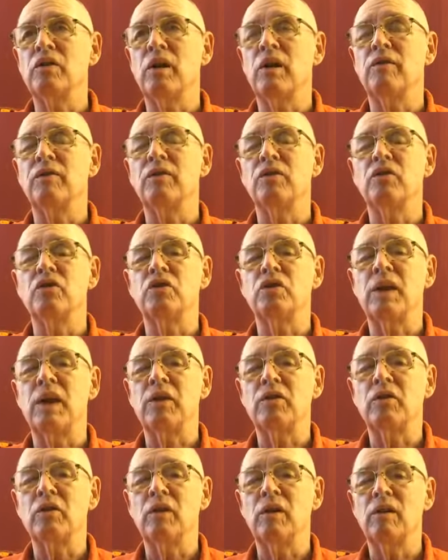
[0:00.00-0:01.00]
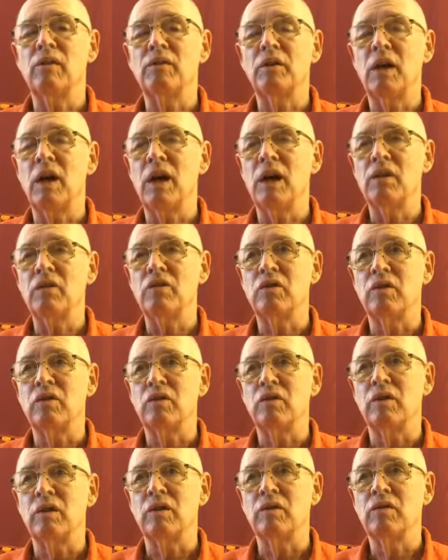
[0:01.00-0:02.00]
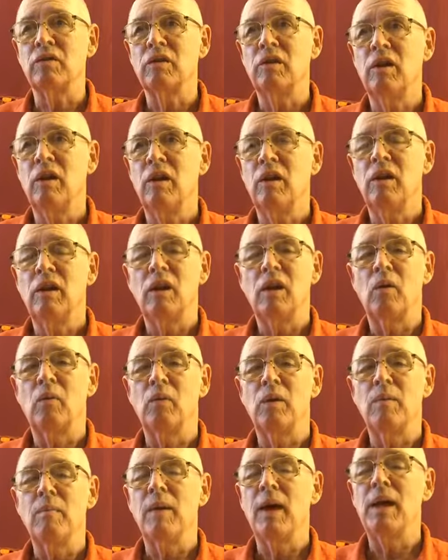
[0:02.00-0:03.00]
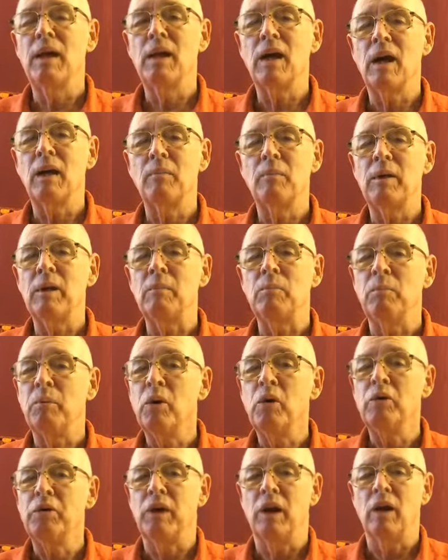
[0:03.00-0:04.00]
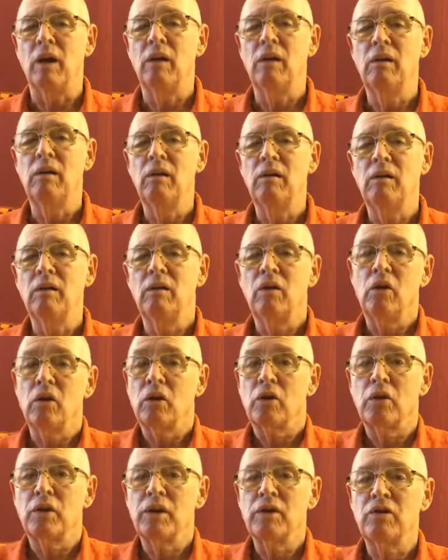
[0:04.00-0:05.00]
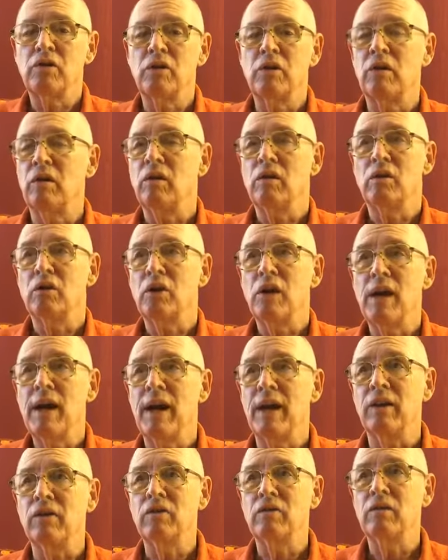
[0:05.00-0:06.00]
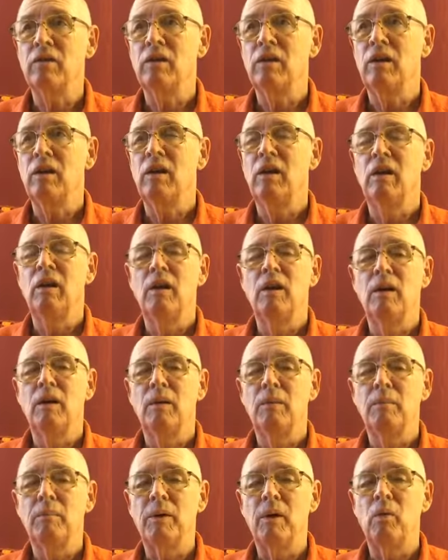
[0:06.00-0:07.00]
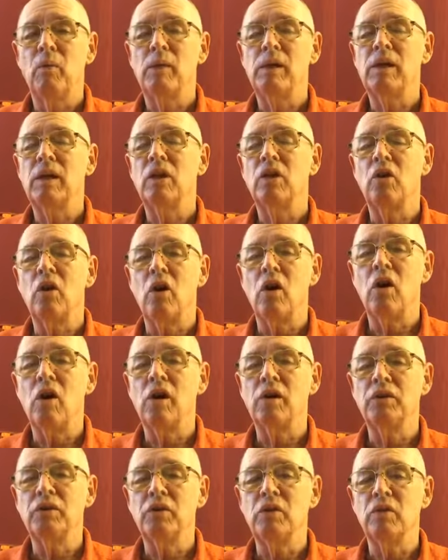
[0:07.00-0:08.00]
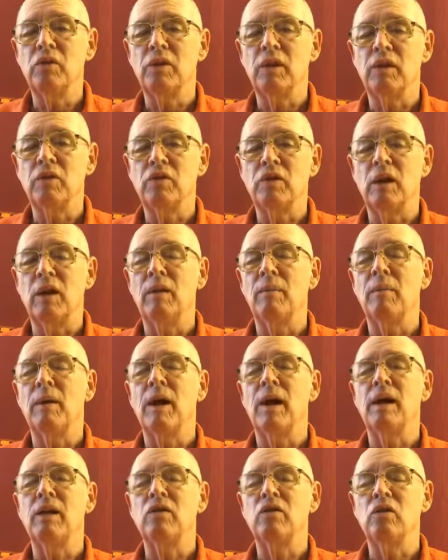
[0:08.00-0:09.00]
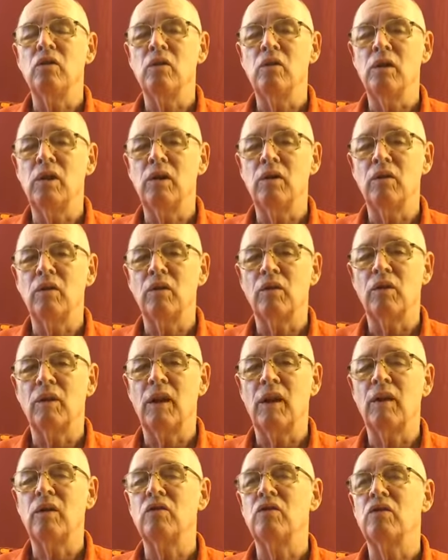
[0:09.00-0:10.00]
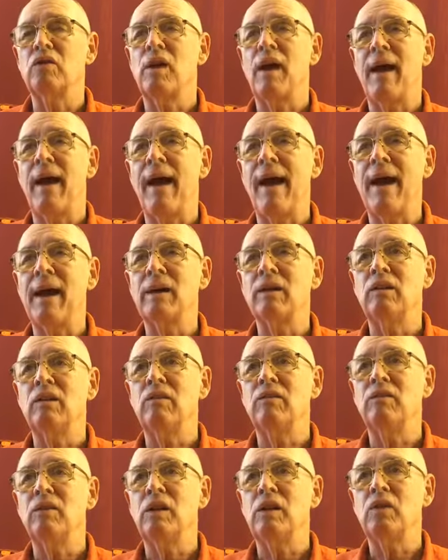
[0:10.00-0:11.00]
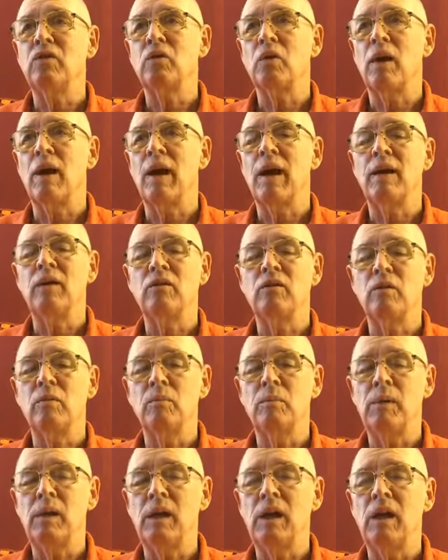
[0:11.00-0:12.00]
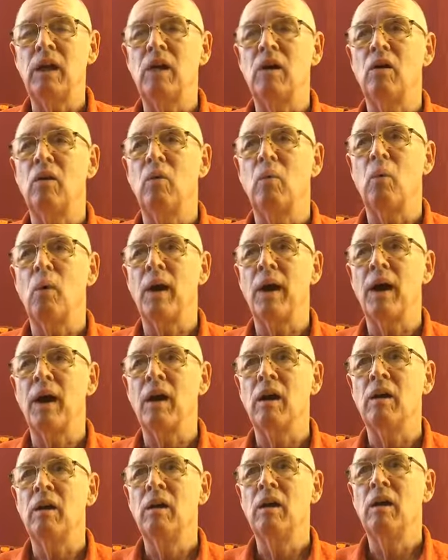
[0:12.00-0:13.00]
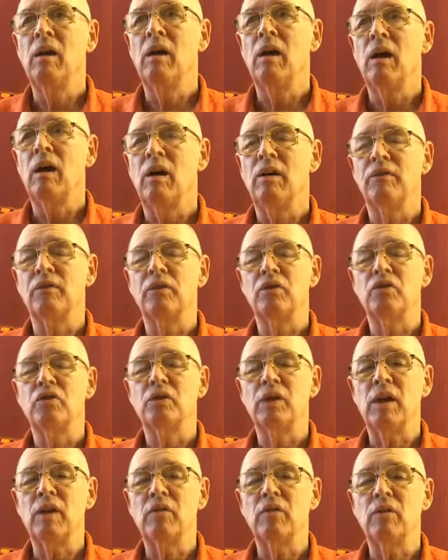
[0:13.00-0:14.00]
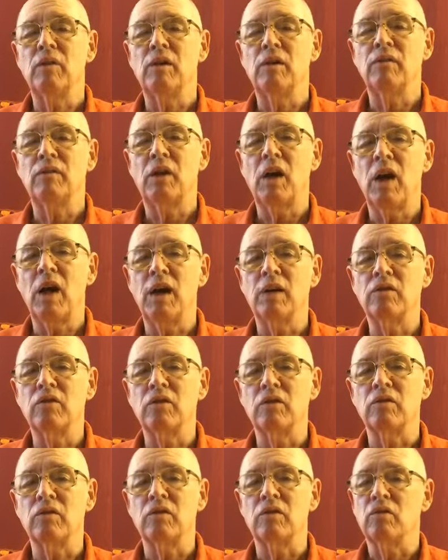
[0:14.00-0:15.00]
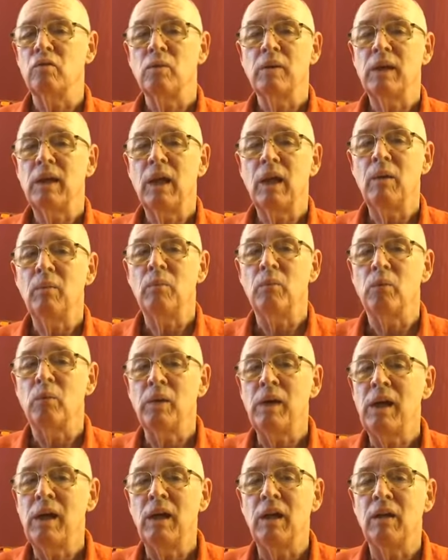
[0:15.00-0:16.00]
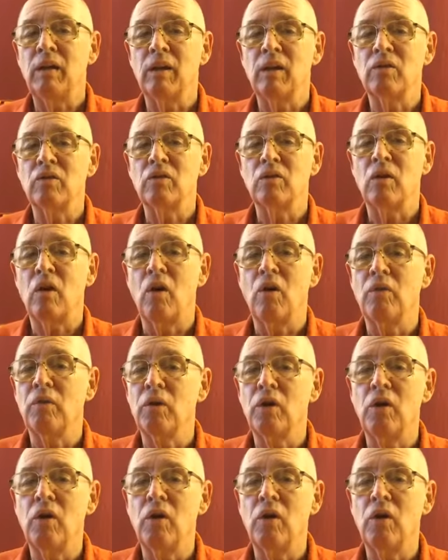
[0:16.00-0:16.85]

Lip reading: of the center of consciousness? Now, we may not be Buddha or Krishna or Christ, but we can all do this. Am I doing the things to actively try to be aware of the center of consciousness? We keep reading this over and